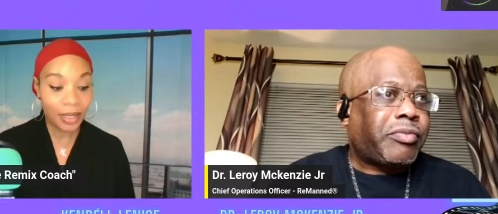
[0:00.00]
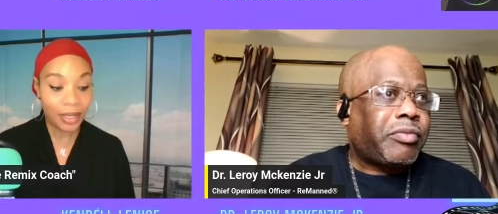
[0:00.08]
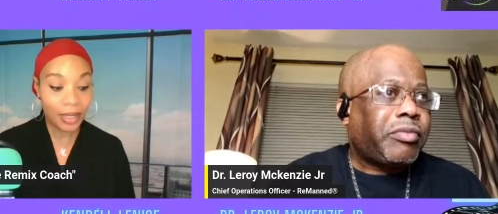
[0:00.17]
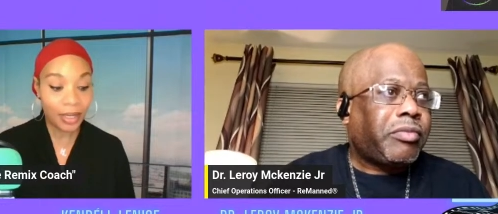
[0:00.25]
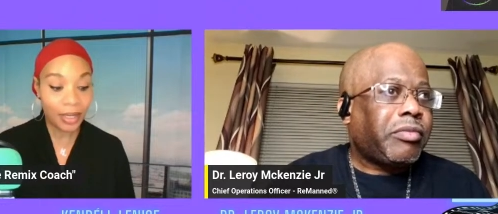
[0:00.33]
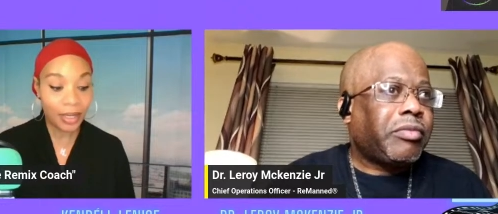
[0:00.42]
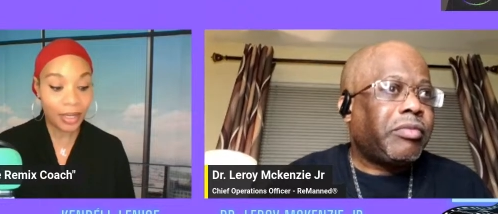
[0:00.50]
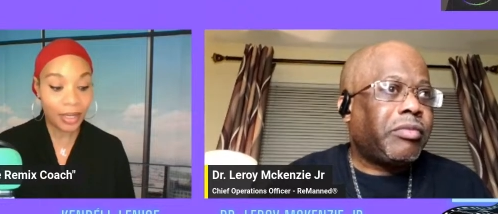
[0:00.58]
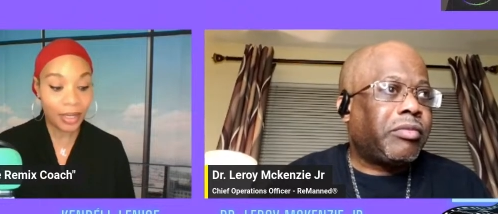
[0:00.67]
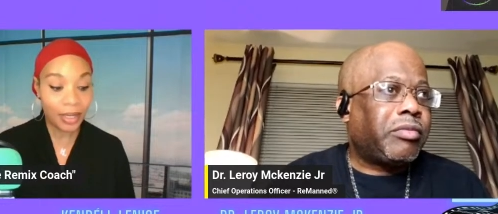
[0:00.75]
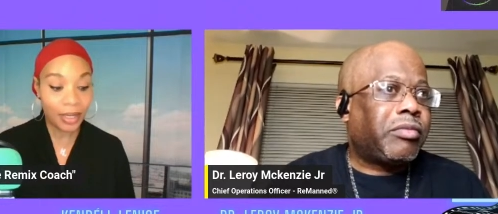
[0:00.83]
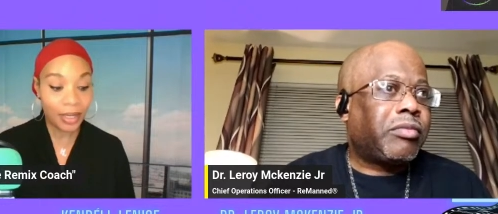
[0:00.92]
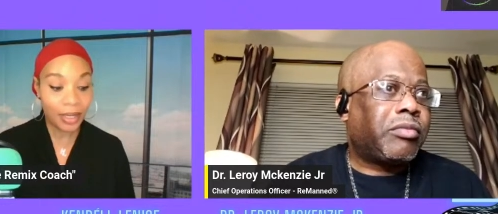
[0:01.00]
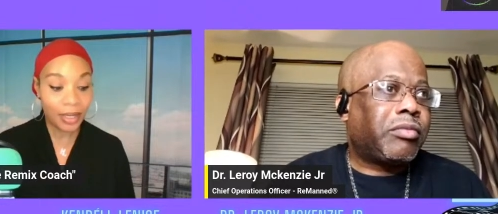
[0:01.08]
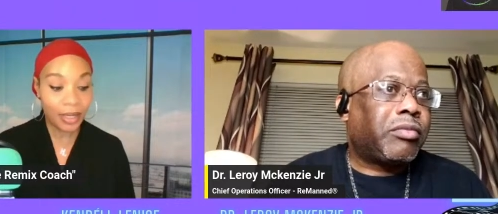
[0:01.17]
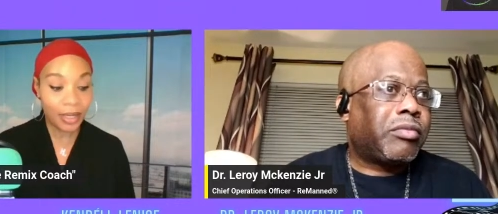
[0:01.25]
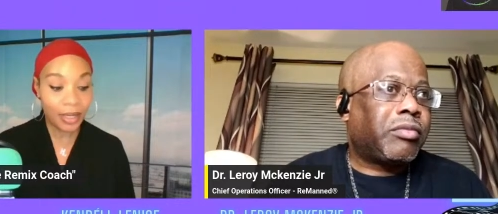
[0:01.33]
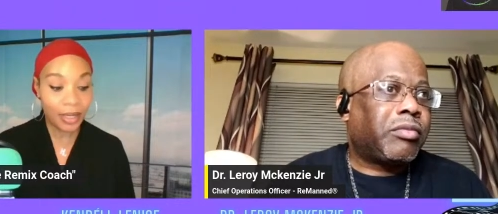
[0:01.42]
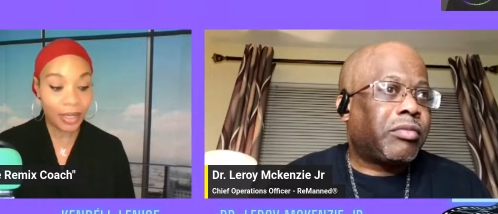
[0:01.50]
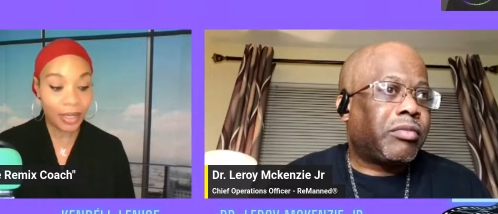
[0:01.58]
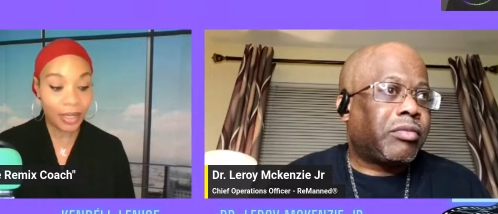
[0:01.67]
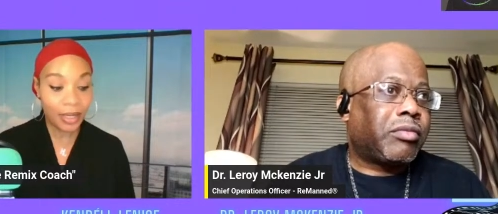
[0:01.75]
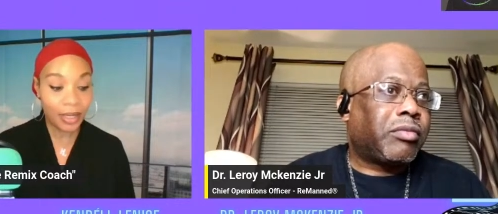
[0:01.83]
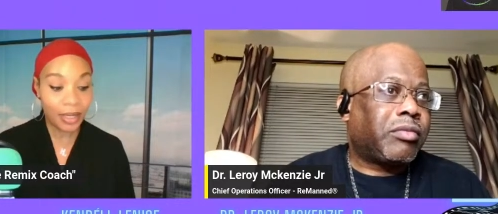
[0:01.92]

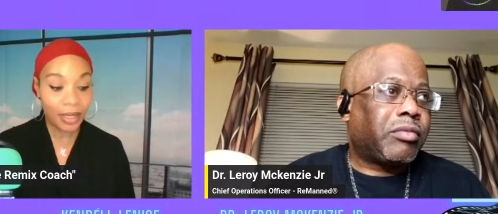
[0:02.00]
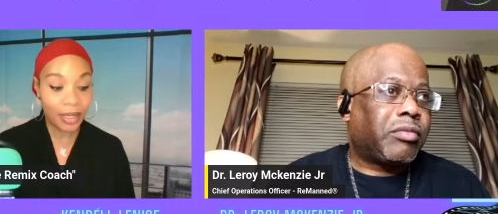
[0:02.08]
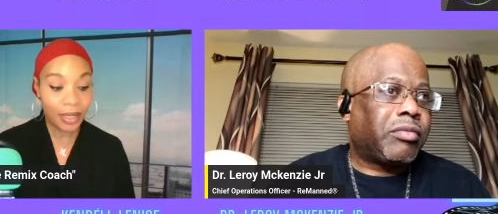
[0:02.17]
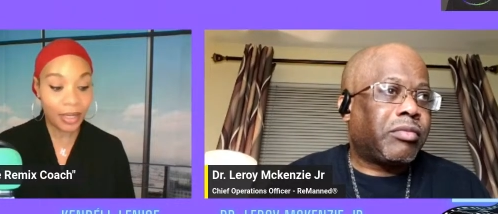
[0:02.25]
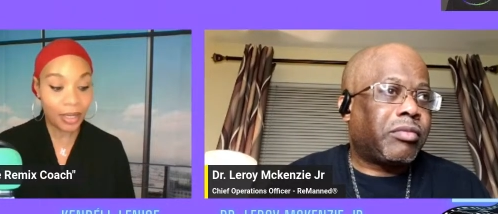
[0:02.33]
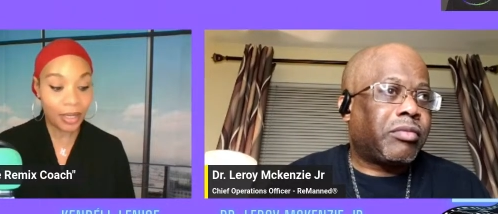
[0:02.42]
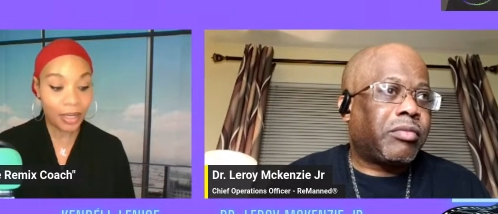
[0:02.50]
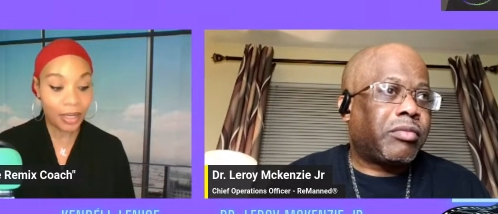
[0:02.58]
(silence)